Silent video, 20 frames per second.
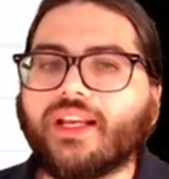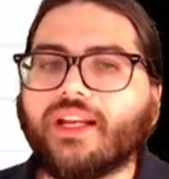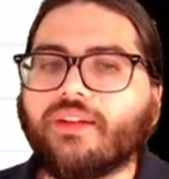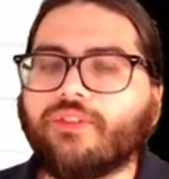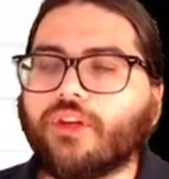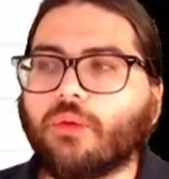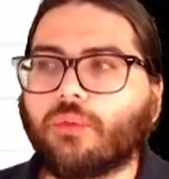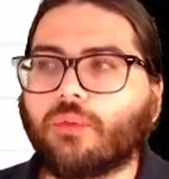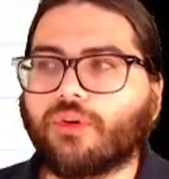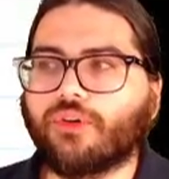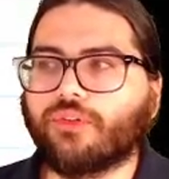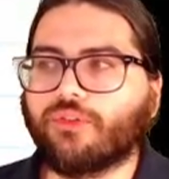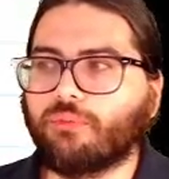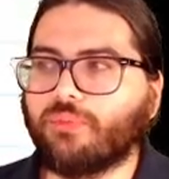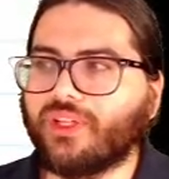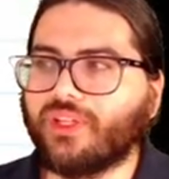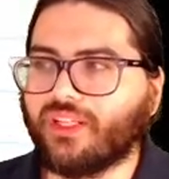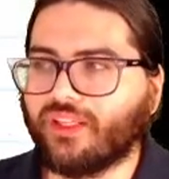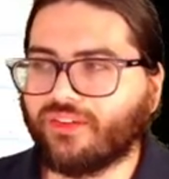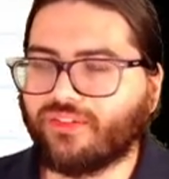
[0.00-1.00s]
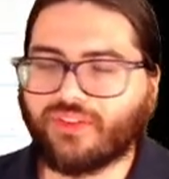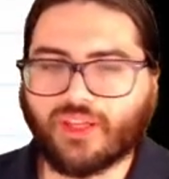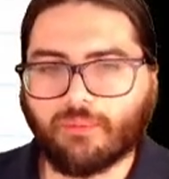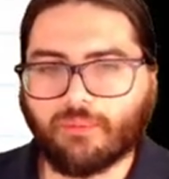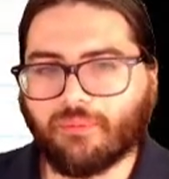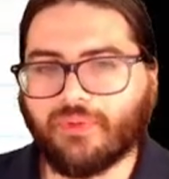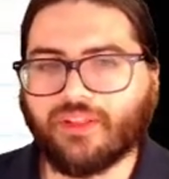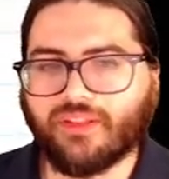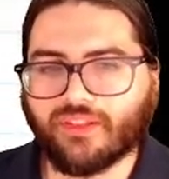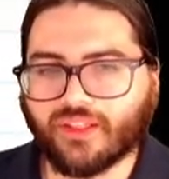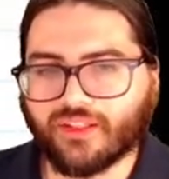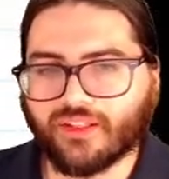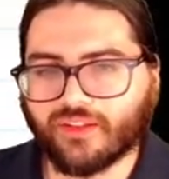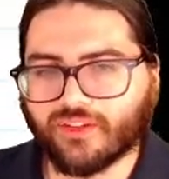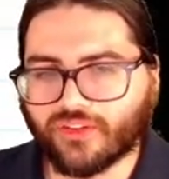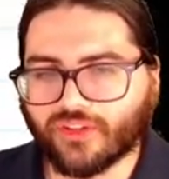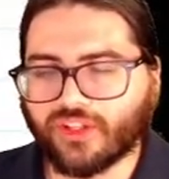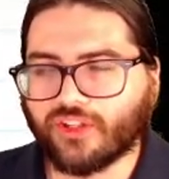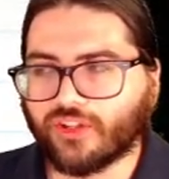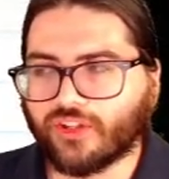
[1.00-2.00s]
numbers, because that meant that
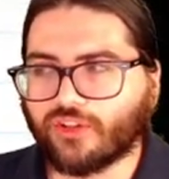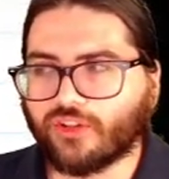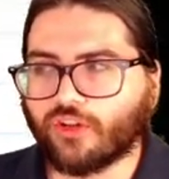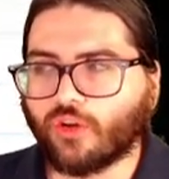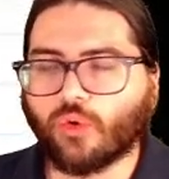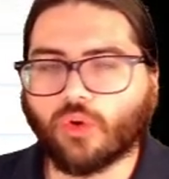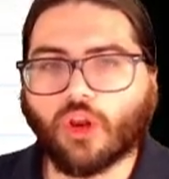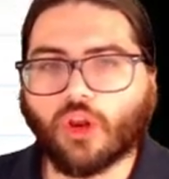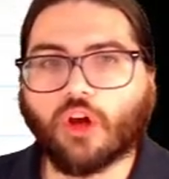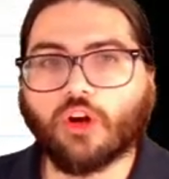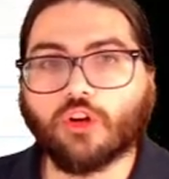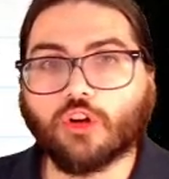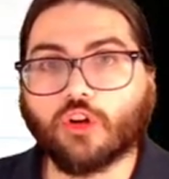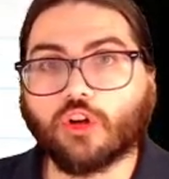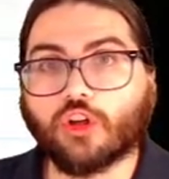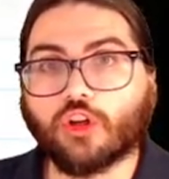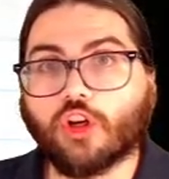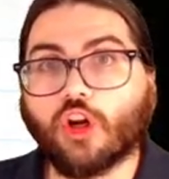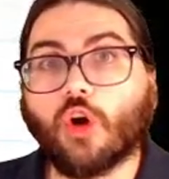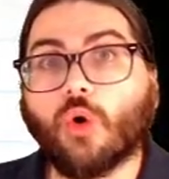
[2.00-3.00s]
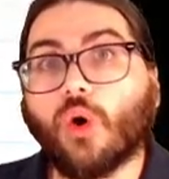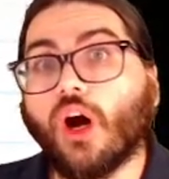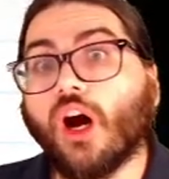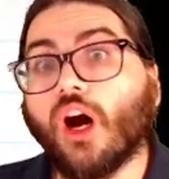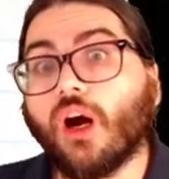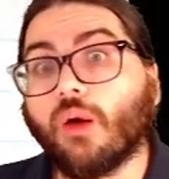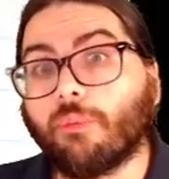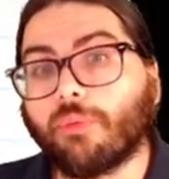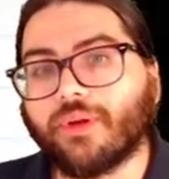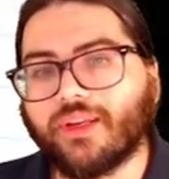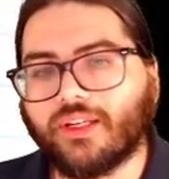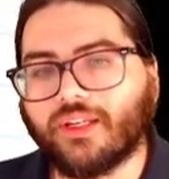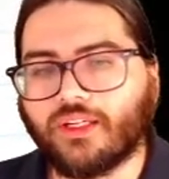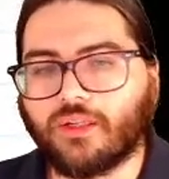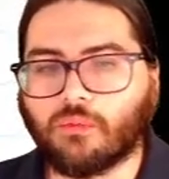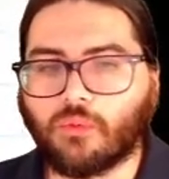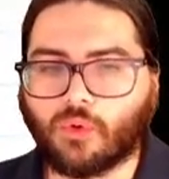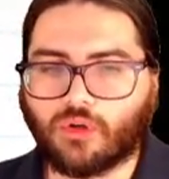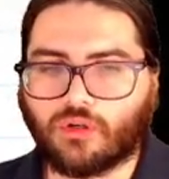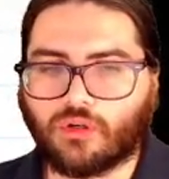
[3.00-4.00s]
Z could no longer go up
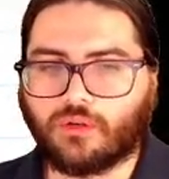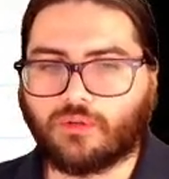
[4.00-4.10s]
anymore.